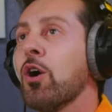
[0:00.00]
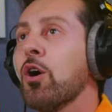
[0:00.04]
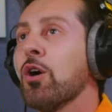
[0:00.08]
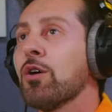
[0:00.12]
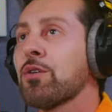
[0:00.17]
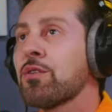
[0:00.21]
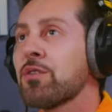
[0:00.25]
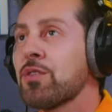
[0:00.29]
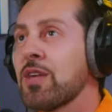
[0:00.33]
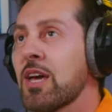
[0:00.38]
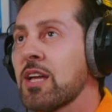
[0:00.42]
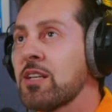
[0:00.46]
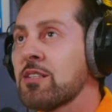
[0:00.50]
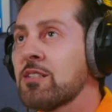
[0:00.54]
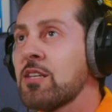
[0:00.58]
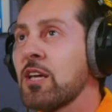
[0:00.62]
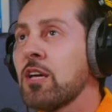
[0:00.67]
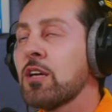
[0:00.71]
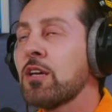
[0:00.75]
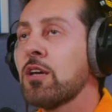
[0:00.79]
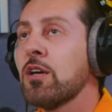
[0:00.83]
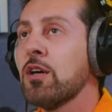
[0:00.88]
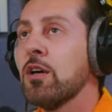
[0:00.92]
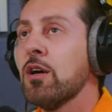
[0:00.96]

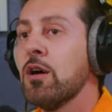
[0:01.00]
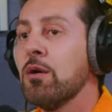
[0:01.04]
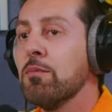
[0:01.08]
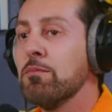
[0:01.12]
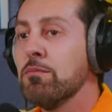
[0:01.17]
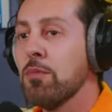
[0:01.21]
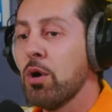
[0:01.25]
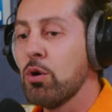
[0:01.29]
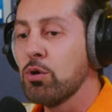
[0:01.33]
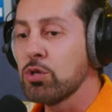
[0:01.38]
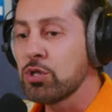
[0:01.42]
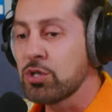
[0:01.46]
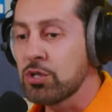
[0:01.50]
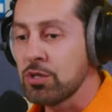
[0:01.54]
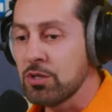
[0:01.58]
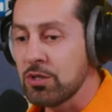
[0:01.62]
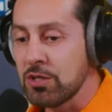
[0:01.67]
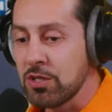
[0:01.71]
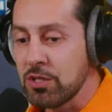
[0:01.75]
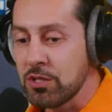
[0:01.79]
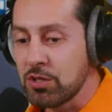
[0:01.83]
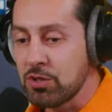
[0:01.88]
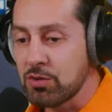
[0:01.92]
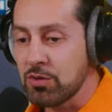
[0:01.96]
authentic,
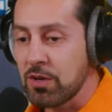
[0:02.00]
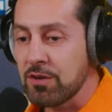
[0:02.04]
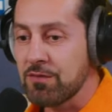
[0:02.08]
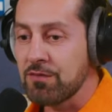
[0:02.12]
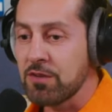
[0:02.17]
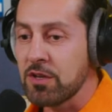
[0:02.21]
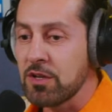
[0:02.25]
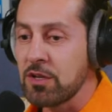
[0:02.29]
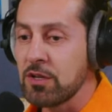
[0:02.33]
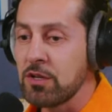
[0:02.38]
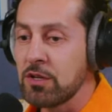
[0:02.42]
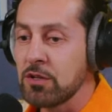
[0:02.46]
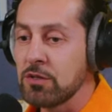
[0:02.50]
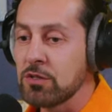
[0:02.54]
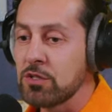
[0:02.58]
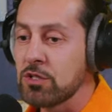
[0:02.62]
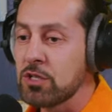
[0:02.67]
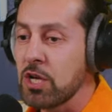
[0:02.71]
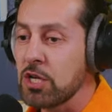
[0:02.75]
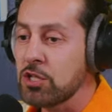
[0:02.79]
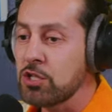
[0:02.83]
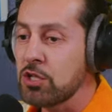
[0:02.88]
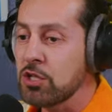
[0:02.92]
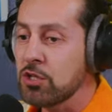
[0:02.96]
emotionally driven,
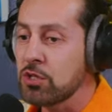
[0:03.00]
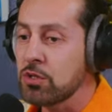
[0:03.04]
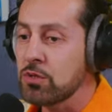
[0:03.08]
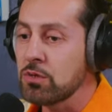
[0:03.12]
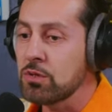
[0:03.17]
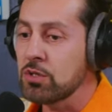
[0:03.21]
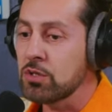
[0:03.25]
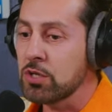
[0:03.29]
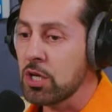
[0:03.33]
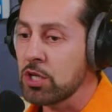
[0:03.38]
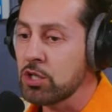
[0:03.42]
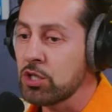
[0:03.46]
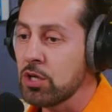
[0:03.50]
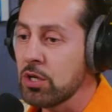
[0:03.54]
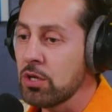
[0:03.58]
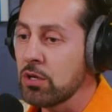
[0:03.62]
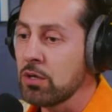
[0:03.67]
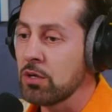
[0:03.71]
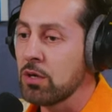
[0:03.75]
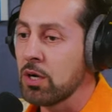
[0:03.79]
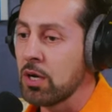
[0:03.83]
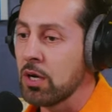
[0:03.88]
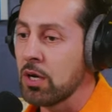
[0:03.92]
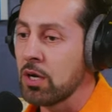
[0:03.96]
such a such a
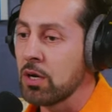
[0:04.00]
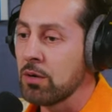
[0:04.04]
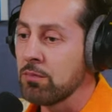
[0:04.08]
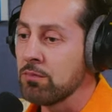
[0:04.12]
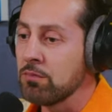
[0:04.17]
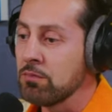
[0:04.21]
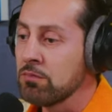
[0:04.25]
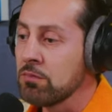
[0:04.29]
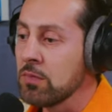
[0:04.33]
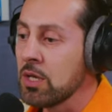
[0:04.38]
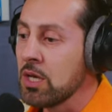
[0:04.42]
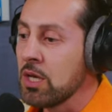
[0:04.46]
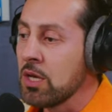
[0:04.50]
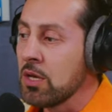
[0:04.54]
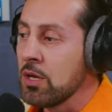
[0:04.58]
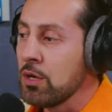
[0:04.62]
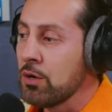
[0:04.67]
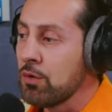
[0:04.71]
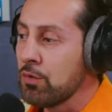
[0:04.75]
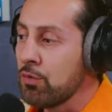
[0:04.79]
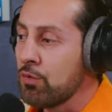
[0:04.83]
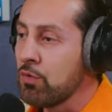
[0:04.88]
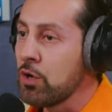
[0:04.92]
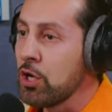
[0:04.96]
um,
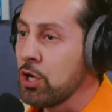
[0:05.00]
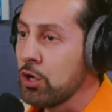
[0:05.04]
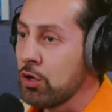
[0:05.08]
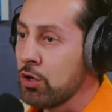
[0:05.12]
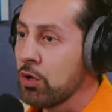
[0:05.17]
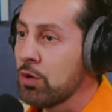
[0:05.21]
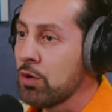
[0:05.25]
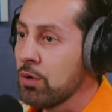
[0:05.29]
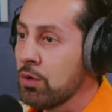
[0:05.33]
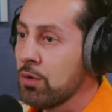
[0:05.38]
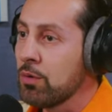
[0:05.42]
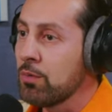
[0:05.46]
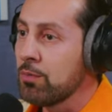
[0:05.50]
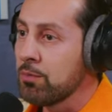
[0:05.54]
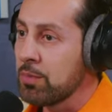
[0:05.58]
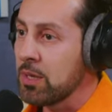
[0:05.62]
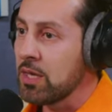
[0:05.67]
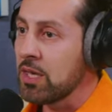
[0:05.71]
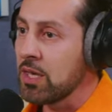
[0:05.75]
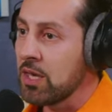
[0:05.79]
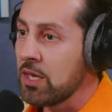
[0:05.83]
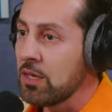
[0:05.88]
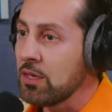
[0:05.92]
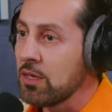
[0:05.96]
real
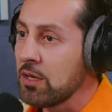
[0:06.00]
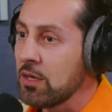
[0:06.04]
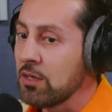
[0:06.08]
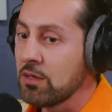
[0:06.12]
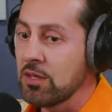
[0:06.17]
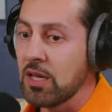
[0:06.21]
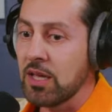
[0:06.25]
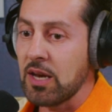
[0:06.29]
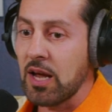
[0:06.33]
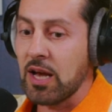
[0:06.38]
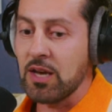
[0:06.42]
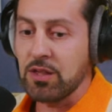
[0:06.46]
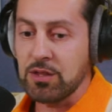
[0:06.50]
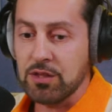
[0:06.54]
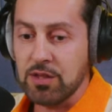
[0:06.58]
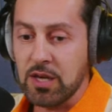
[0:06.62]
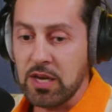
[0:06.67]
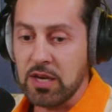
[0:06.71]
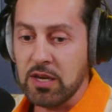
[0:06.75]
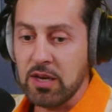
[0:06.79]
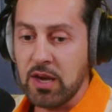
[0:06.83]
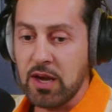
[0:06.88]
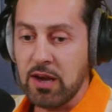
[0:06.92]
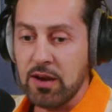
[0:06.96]
being that I
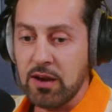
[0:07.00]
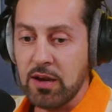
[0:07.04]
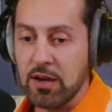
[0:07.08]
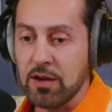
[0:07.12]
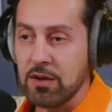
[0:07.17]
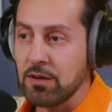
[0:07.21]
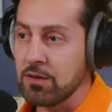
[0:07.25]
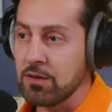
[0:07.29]
think was that my